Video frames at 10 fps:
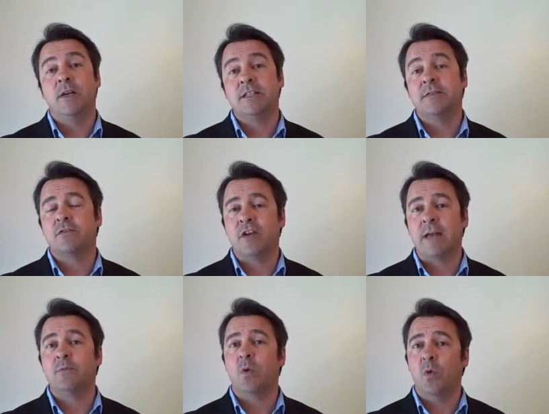because I've
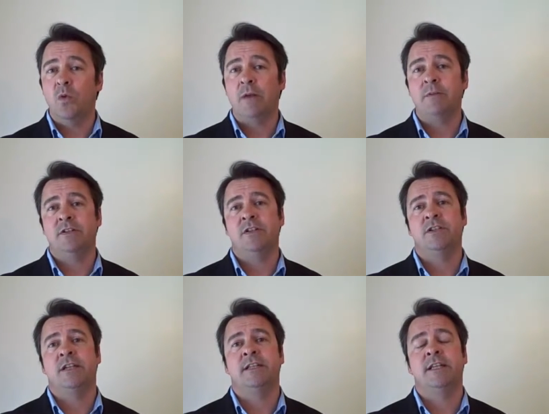crammed all that
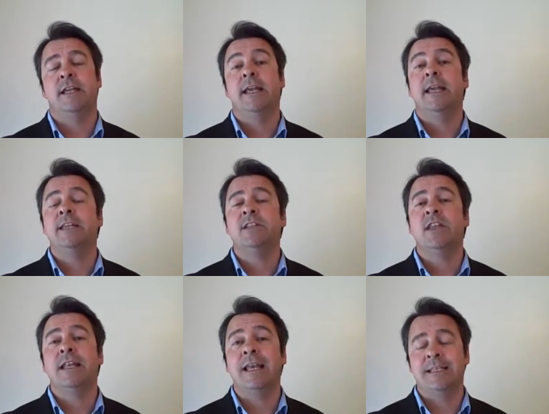research I did into
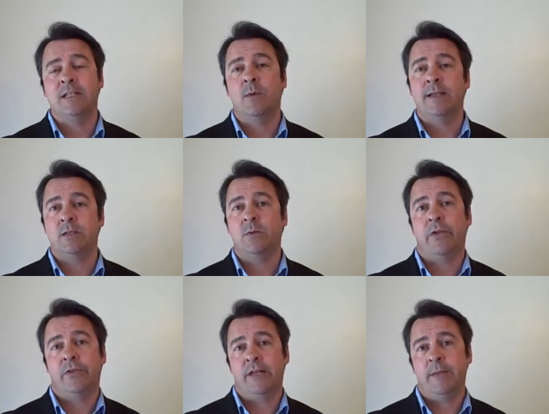the lazy way to
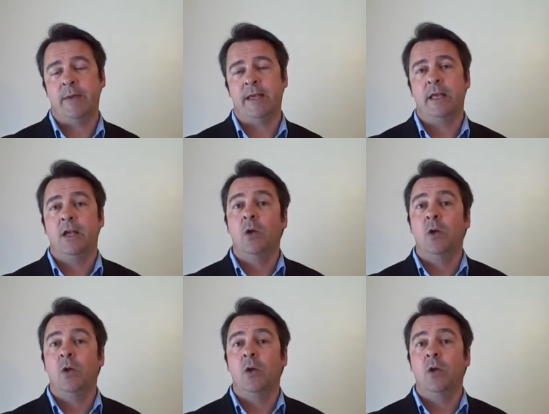wealth on eBay